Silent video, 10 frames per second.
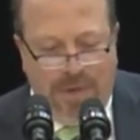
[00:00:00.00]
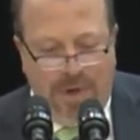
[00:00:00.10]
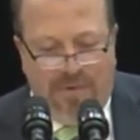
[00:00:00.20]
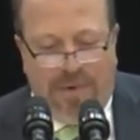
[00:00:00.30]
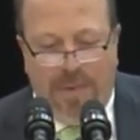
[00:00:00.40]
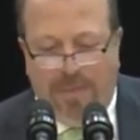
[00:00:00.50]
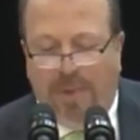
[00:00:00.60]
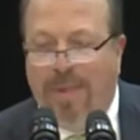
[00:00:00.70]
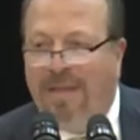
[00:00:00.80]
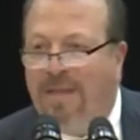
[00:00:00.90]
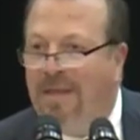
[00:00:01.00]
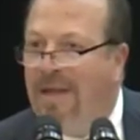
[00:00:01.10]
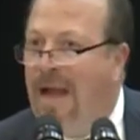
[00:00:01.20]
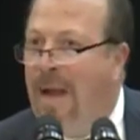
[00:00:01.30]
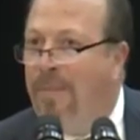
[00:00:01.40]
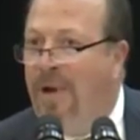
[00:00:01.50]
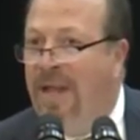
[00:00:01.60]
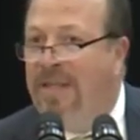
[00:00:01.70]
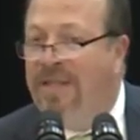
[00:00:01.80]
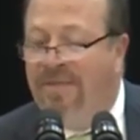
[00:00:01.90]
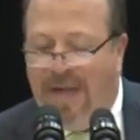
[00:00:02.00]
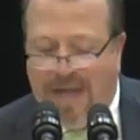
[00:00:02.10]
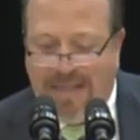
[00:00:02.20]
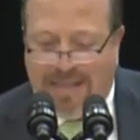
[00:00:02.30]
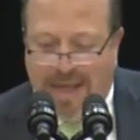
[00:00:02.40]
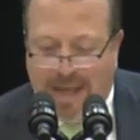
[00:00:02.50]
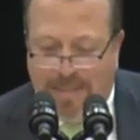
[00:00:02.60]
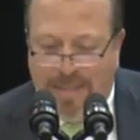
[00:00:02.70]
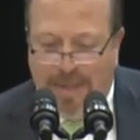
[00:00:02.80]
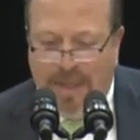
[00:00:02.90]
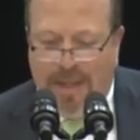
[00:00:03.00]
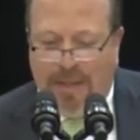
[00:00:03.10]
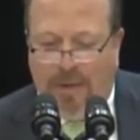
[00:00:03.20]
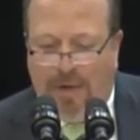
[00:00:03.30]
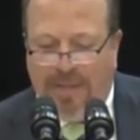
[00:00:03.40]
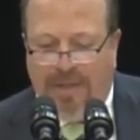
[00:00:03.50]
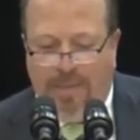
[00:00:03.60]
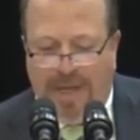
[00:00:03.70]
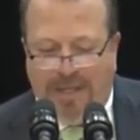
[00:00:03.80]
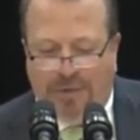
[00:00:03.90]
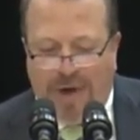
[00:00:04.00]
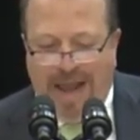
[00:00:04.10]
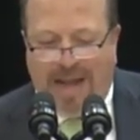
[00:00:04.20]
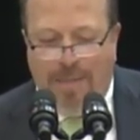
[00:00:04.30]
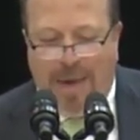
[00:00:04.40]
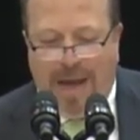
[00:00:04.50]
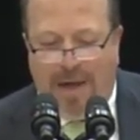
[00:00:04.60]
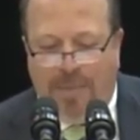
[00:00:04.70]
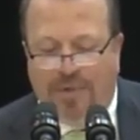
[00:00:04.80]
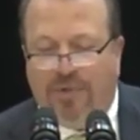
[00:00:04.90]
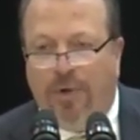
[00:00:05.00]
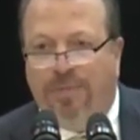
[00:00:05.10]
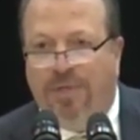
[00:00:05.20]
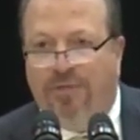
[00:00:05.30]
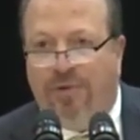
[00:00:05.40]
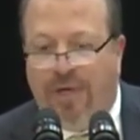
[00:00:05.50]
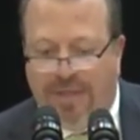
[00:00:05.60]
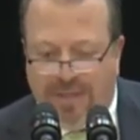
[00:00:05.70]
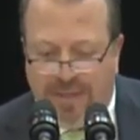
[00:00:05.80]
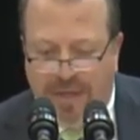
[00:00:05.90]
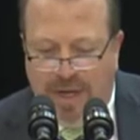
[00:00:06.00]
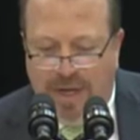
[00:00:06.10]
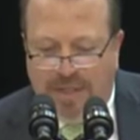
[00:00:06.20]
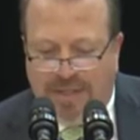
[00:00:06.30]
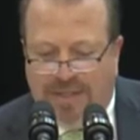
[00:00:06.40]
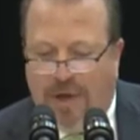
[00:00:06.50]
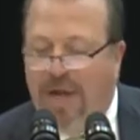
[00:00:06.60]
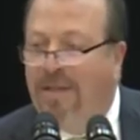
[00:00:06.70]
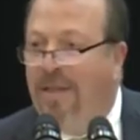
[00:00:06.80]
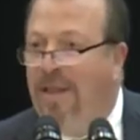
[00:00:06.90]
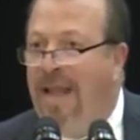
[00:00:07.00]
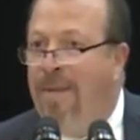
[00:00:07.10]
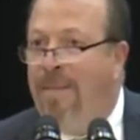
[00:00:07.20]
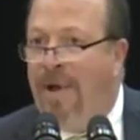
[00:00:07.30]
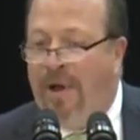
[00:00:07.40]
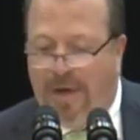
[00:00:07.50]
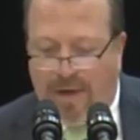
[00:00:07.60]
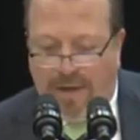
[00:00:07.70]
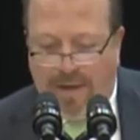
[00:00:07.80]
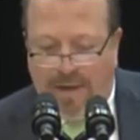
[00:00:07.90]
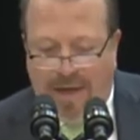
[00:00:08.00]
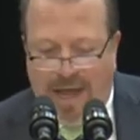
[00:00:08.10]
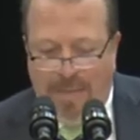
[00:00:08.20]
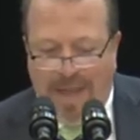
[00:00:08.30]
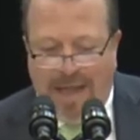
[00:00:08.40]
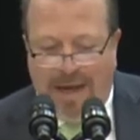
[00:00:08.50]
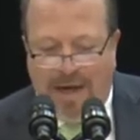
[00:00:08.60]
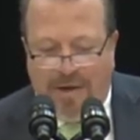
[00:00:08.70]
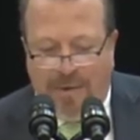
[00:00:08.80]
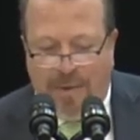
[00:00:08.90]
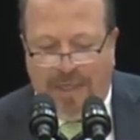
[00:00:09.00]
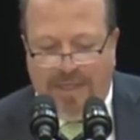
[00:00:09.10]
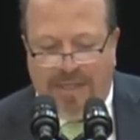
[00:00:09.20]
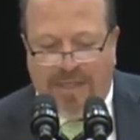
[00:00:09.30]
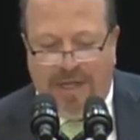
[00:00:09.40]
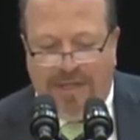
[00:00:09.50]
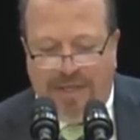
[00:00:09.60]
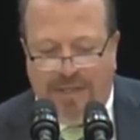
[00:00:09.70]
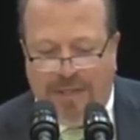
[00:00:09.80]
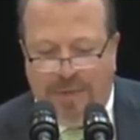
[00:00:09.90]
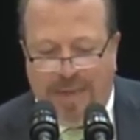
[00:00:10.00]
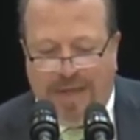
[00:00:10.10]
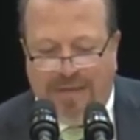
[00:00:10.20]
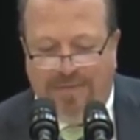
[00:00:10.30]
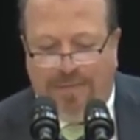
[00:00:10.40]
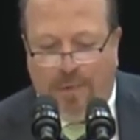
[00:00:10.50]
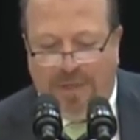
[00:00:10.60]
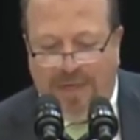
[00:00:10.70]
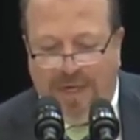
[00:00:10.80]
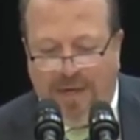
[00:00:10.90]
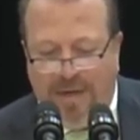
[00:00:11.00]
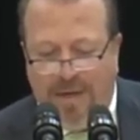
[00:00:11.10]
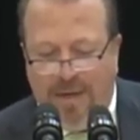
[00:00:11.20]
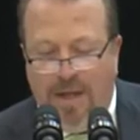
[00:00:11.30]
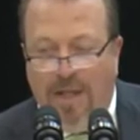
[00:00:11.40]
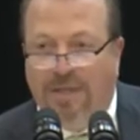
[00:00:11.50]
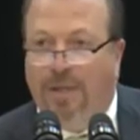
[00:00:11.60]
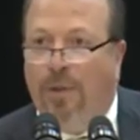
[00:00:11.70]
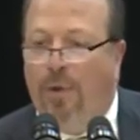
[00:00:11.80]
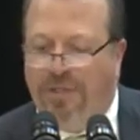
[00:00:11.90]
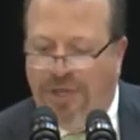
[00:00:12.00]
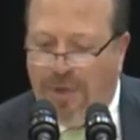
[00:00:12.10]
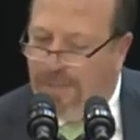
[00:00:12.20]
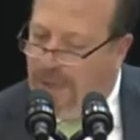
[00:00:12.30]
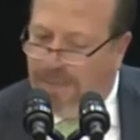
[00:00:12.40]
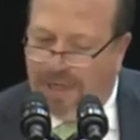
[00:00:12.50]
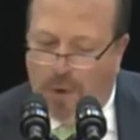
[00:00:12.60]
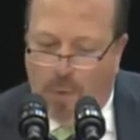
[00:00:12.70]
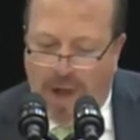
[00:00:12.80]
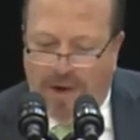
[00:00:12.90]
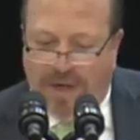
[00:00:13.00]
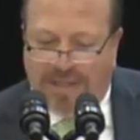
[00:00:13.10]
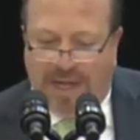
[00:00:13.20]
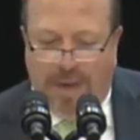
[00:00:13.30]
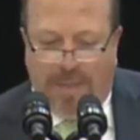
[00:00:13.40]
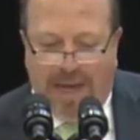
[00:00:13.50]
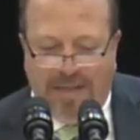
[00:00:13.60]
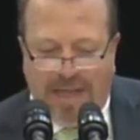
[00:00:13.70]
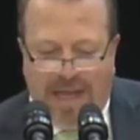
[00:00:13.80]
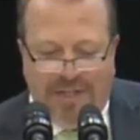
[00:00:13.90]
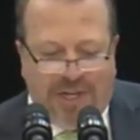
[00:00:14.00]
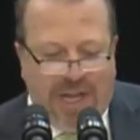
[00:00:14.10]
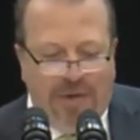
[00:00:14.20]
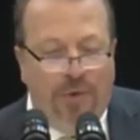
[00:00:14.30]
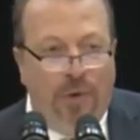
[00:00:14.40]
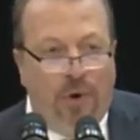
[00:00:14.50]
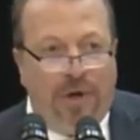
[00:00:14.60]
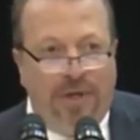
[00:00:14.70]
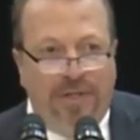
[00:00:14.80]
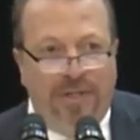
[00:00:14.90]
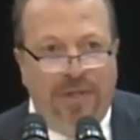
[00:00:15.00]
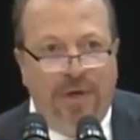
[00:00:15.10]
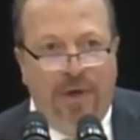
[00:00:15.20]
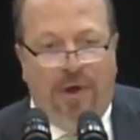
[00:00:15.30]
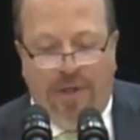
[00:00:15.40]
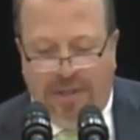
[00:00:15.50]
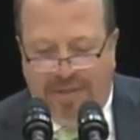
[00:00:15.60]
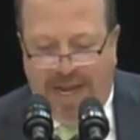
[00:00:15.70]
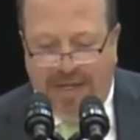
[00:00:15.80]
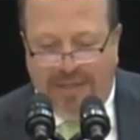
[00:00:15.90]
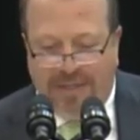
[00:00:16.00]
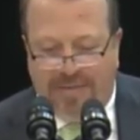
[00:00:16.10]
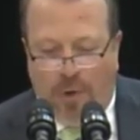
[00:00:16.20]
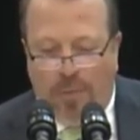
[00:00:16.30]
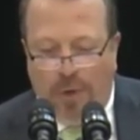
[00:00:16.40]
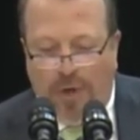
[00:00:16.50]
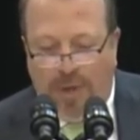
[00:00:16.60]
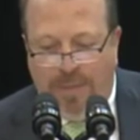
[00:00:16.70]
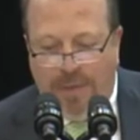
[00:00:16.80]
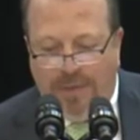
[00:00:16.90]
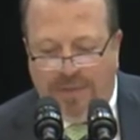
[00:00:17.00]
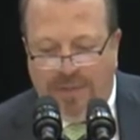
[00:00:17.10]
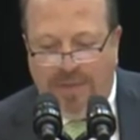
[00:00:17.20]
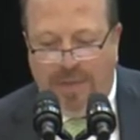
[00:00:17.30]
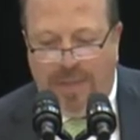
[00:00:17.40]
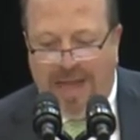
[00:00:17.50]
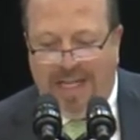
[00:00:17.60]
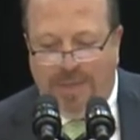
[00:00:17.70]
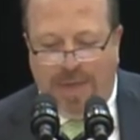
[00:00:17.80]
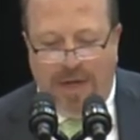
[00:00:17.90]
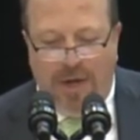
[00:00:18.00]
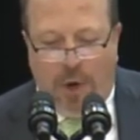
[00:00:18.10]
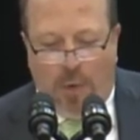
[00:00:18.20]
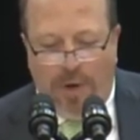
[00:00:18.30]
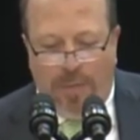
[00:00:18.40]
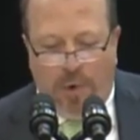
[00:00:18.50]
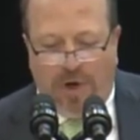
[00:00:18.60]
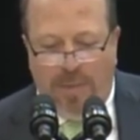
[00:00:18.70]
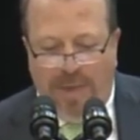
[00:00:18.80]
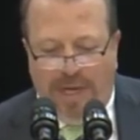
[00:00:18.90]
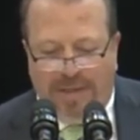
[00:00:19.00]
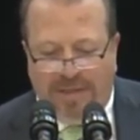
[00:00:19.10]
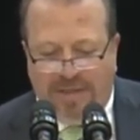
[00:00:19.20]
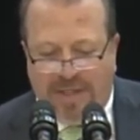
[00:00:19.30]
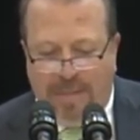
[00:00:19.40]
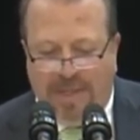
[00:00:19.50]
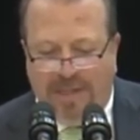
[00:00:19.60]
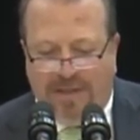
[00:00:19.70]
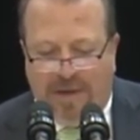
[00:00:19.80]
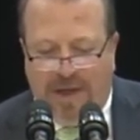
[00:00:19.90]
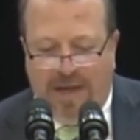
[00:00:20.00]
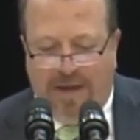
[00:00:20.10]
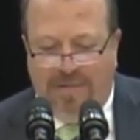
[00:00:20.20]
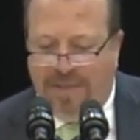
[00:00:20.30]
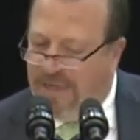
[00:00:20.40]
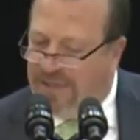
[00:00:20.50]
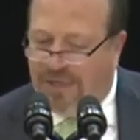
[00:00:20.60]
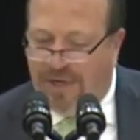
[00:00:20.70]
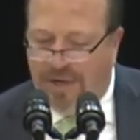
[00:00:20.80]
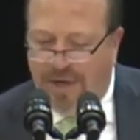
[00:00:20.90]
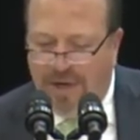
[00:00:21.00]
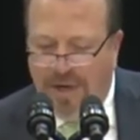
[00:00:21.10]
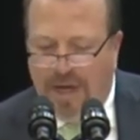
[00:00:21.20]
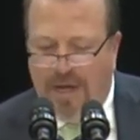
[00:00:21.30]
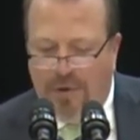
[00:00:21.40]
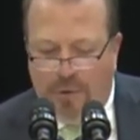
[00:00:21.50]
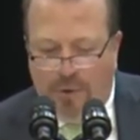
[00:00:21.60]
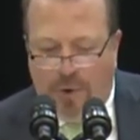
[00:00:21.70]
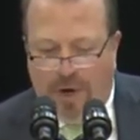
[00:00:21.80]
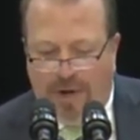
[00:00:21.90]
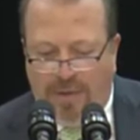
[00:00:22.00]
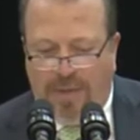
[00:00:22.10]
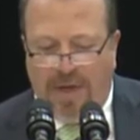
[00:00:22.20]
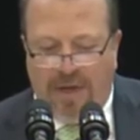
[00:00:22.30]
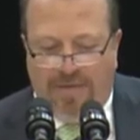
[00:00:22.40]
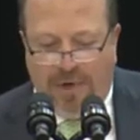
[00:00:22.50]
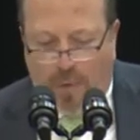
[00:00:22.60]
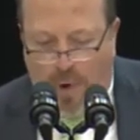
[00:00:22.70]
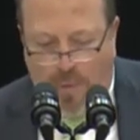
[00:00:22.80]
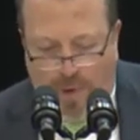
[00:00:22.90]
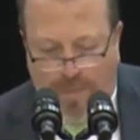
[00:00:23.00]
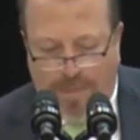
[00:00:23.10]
From implementing the comprehensive I-STOP law to better track and monitor prescription drugs, to signing the landmark combat heroin legislation in 2014, to launching a public awareness campaign to educate New Yorkers on the dangers of opioid abuse, there has been no one more committed to stemming the tide of addiction in New York than Governor Cuomo.